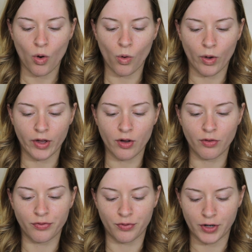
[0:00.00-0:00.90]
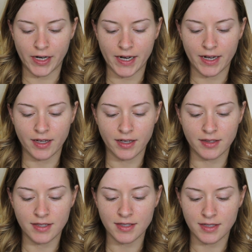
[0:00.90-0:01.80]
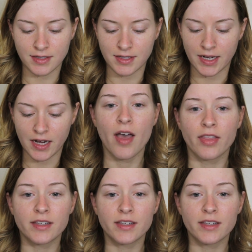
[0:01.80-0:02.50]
oil-free consistency.